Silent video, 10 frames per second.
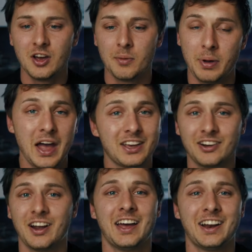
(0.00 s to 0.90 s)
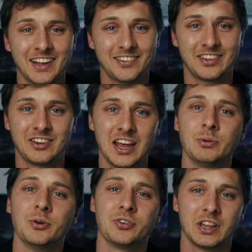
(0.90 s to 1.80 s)
bang your head against the
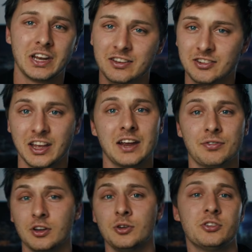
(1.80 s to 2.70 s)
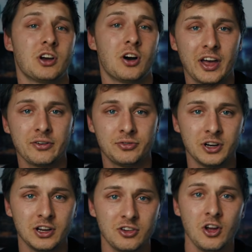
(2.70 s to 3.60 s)
table for the next day for losing all that
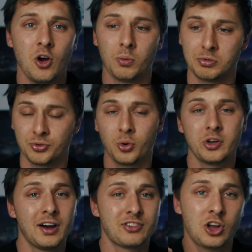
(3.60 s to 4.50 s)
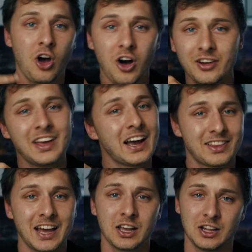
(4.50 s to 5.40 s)
footage, or before you have to contact
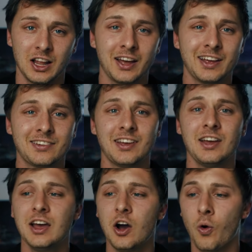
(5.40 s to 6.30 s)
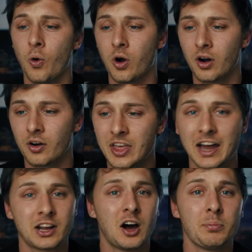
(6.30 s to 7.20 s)
that client or
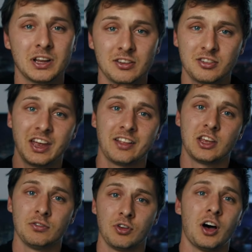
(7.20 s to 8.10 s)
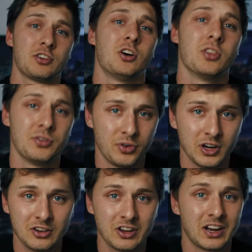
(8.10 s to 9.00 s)
that company saying that you've lost all the
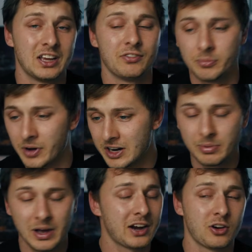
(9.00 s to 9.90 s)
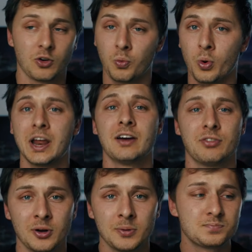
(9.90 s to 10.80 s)
footage and give the money back or
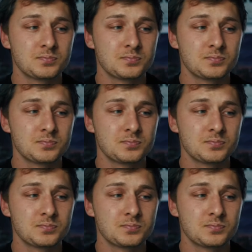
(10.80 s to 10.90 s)
whatever.